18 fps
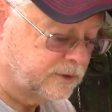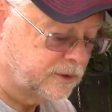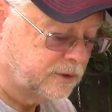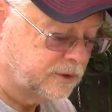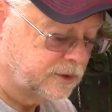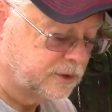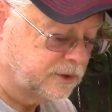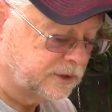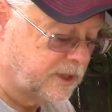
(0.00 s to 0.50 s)

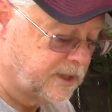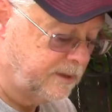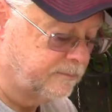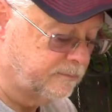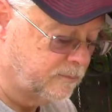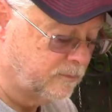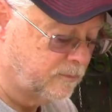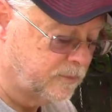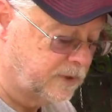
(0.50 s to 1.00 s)
but you just
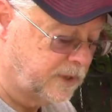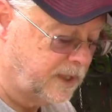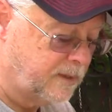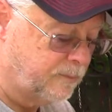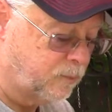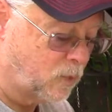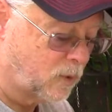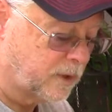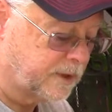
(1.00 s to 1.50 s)

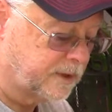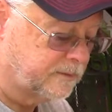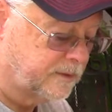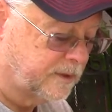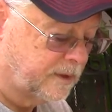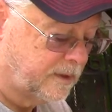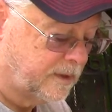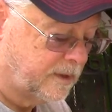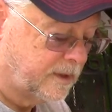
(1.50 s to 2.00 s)
keep
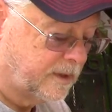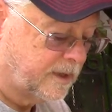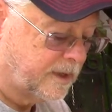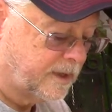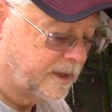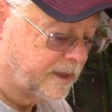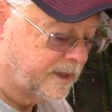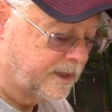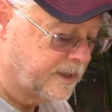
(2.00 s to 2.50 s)
working,
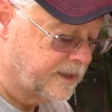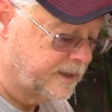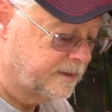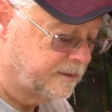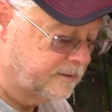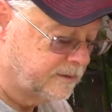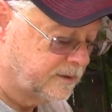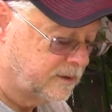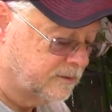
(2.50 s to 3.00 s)

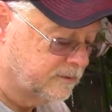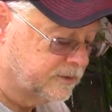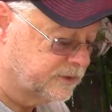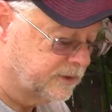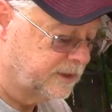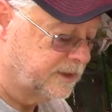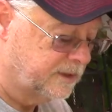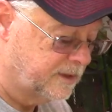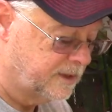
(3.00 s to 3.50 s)
and
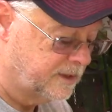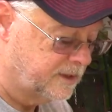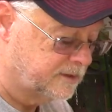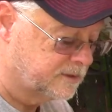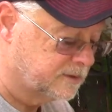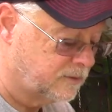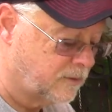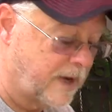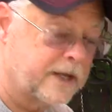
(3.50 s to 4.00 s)
you'll see
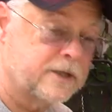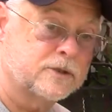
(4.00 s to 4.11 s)
that it's